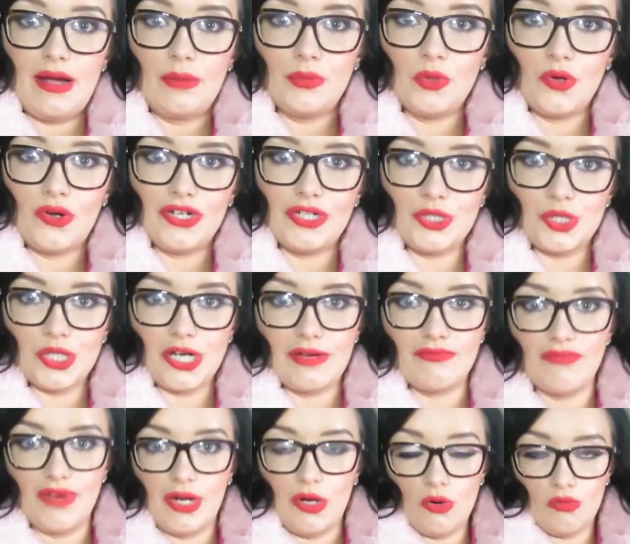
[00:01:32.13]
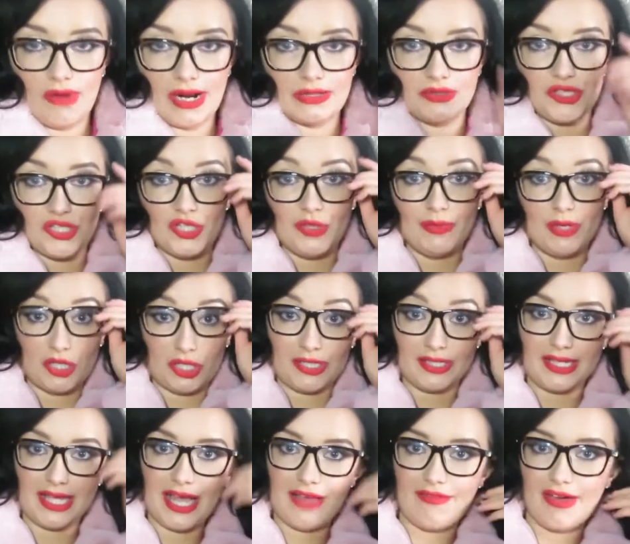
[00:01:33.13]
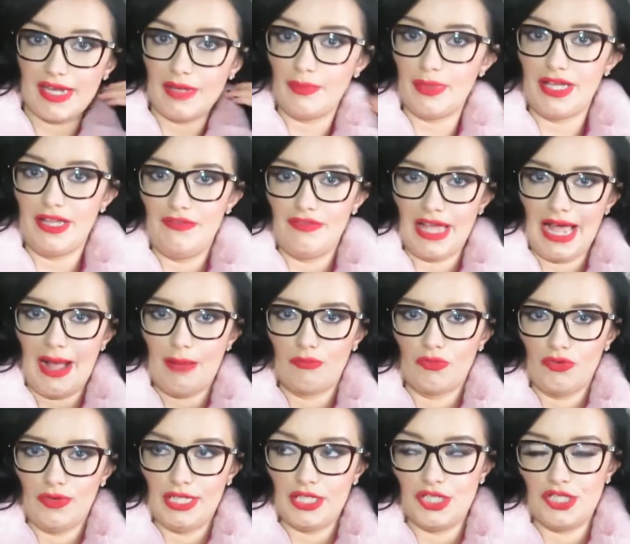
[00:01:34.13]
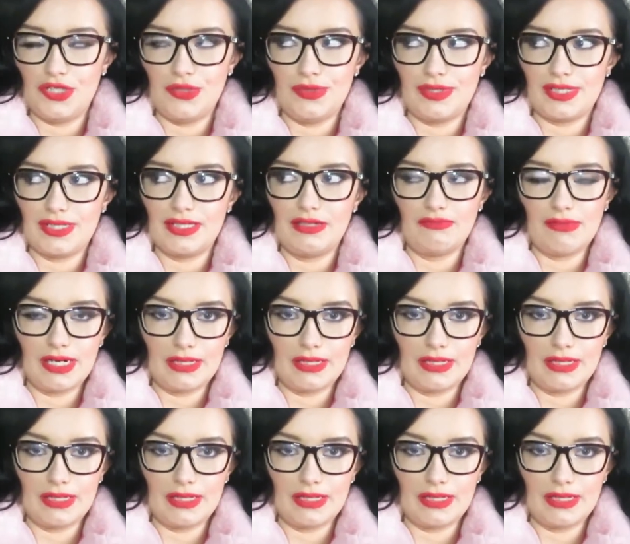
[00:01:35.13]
I'm not going to try and wriggle around too much because I have had a bit of camera issues